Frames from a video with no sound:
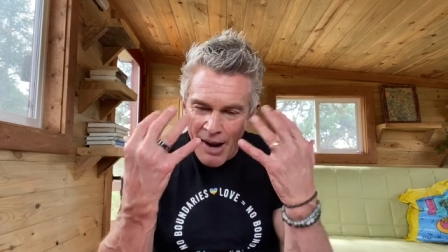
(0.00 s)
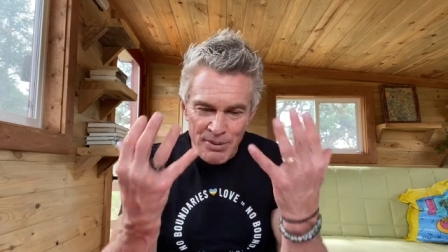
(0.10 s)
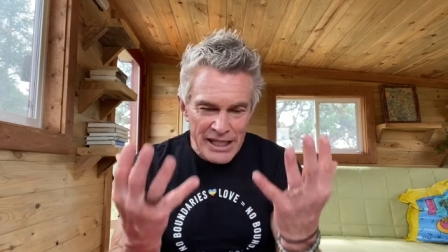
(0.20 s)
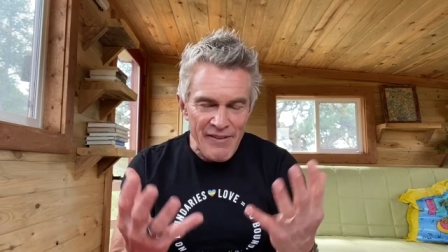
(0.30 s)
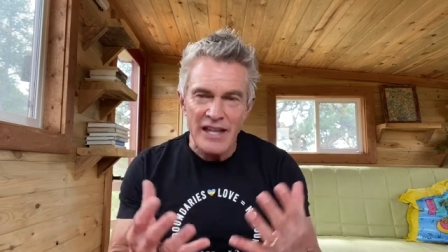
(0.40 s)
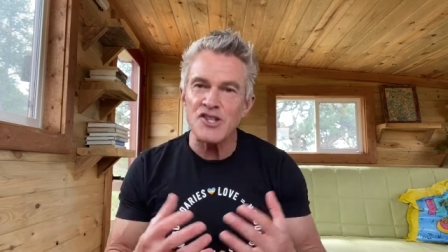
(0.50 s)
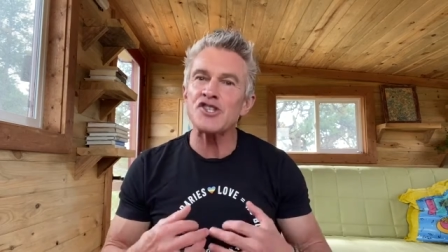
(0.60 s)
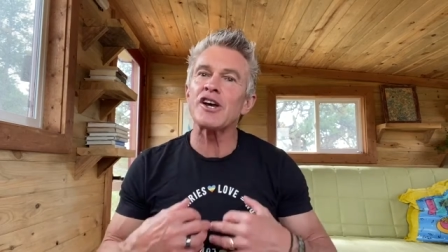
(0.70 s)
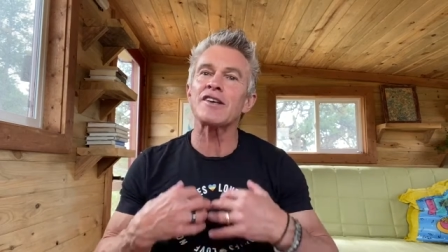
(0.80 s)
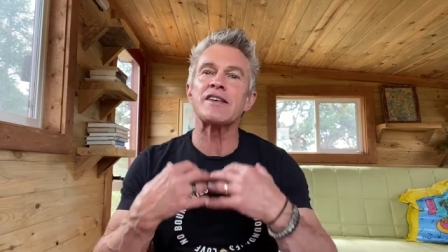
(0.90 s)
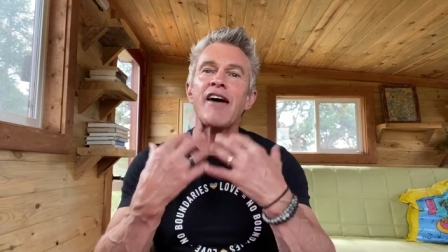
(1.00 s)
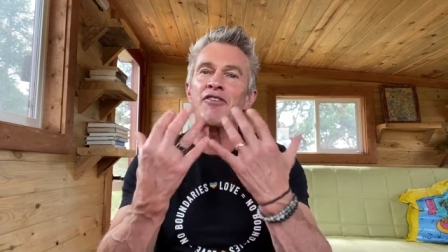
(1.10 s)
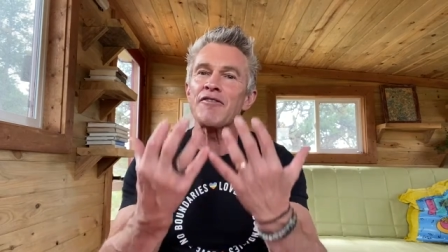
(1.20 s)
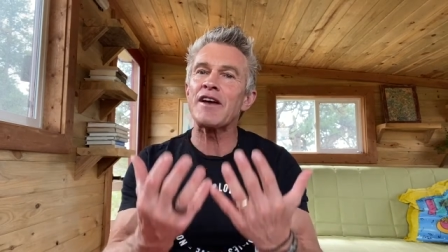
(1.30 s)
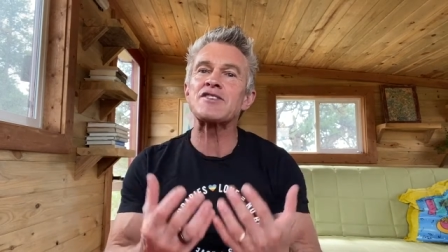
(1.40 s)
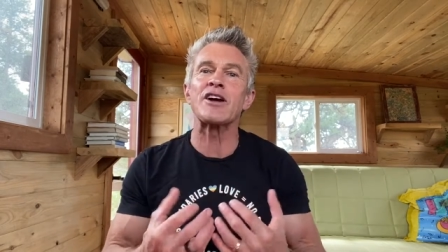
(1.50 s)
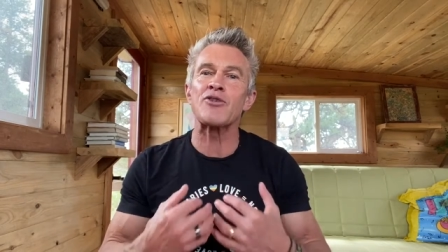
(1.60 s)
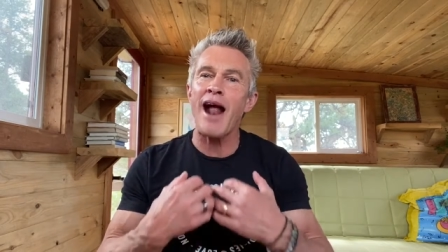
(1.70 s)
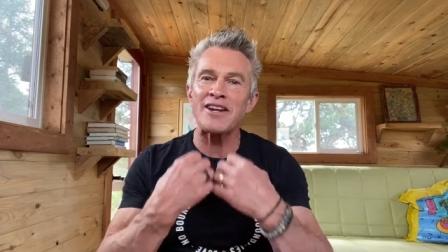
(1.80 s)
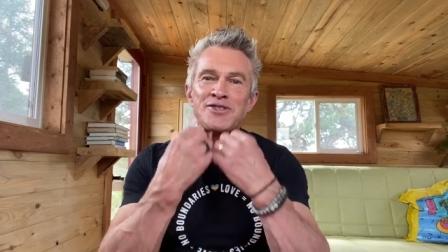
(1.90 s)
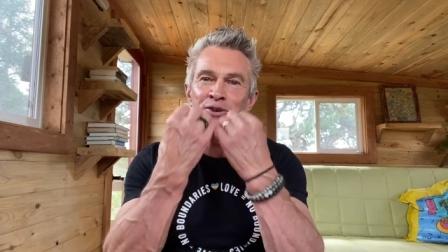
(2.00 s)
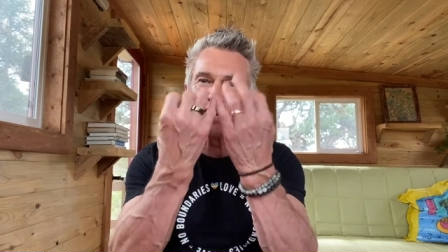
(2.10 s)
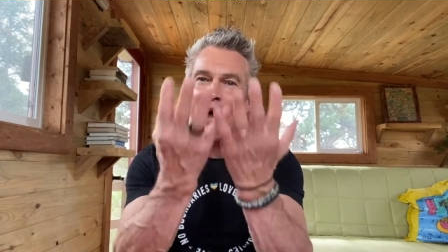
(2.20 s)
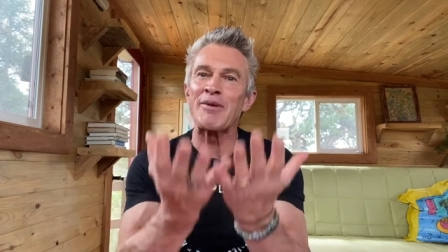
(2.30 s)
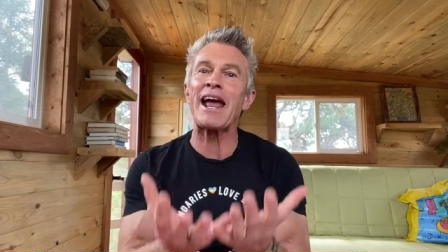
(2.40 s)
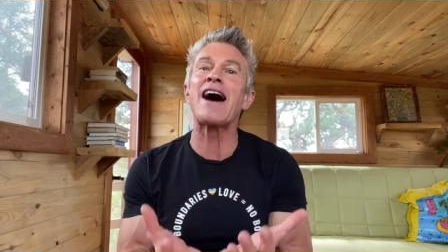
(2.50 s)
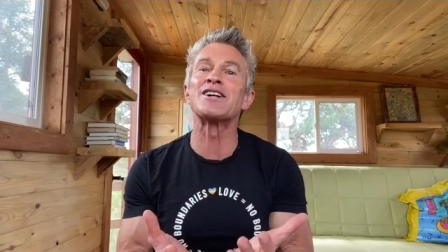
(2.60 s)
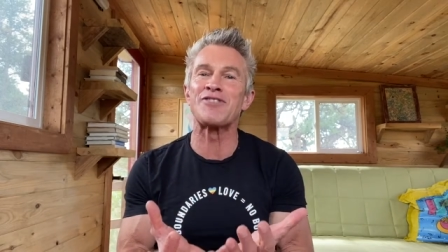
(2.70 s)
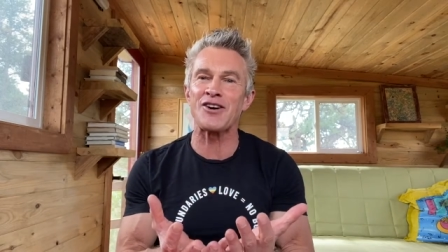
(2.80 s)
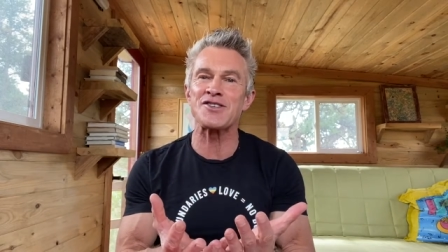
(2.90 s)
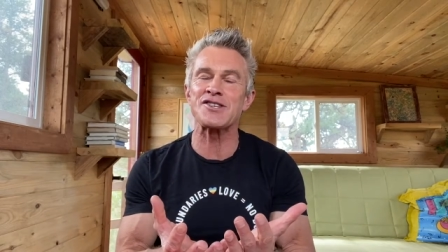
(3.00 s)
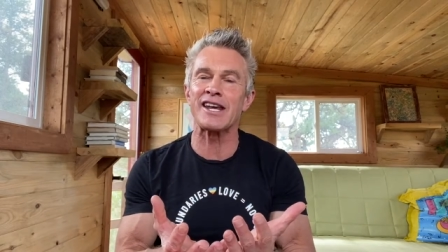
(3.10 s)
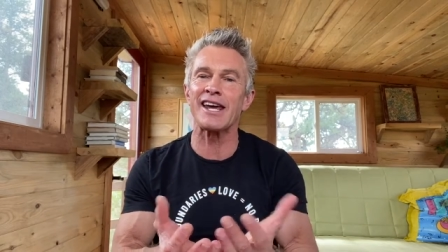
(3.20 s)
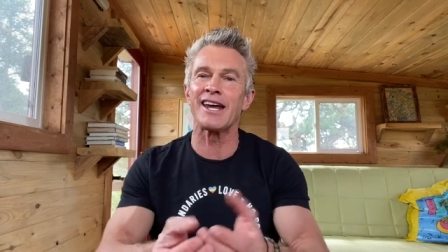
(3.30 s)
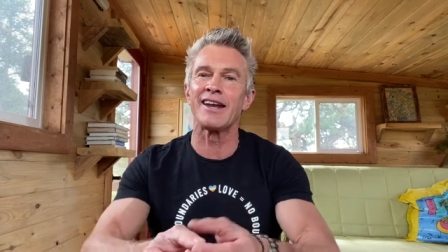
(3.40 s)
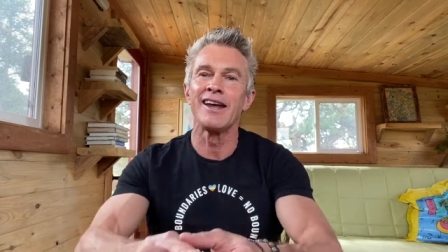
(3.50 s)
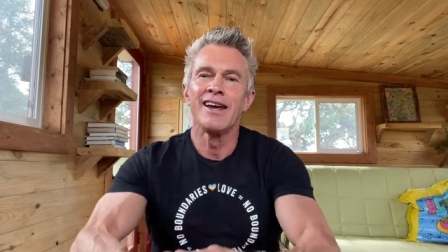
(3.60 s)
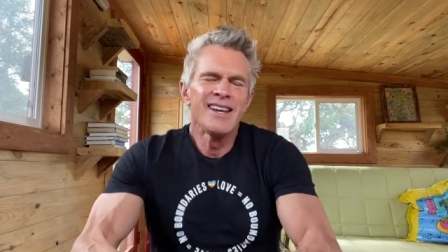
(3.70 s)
believe that is just effervescent gratitude coming out of our skin,